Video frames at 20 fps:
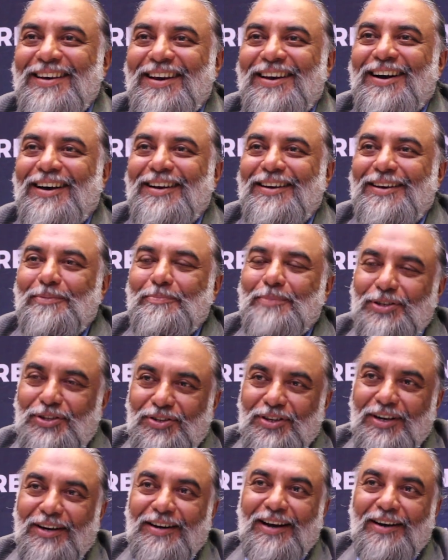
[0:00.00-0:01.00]
Kigali, but
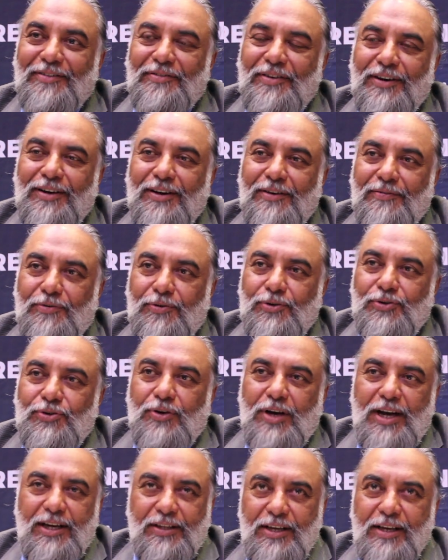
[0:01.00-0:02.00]
still in Africa for
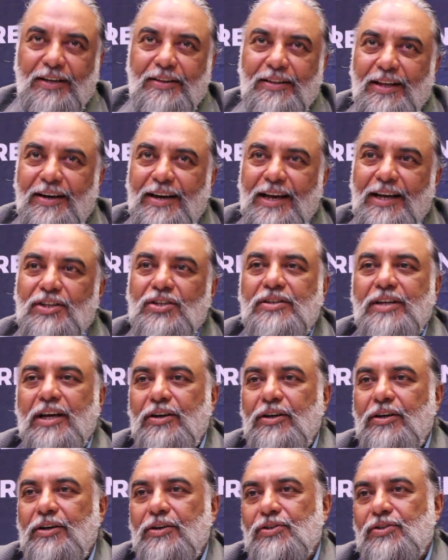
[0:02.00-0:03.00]
sure. I think in the next
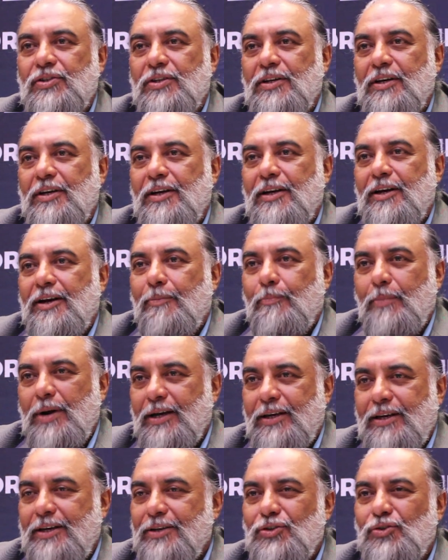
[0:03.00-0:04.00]
10 years,
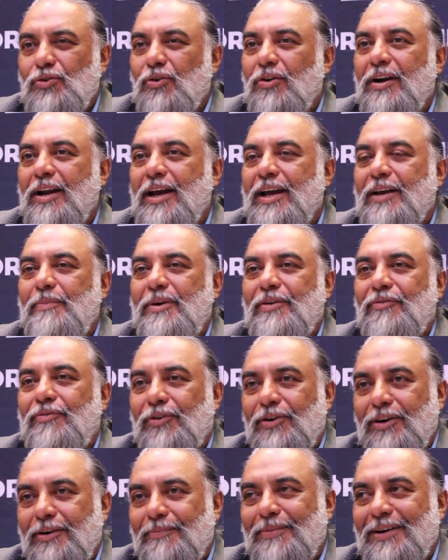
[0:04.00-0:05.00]
my kids don't like me
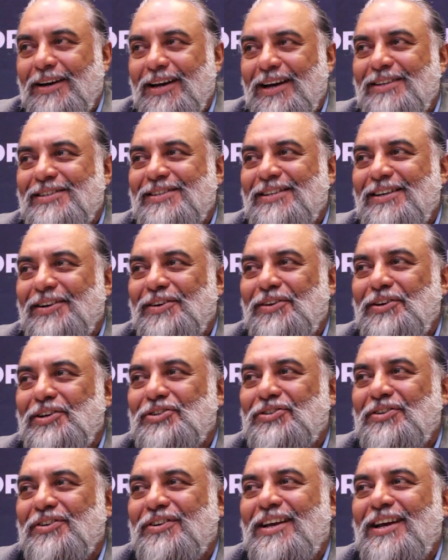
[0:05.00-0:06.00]
for it, but I say at
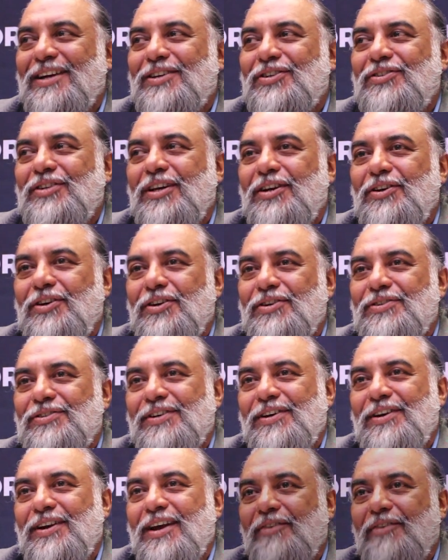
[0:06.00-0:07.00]
least the next 10 years in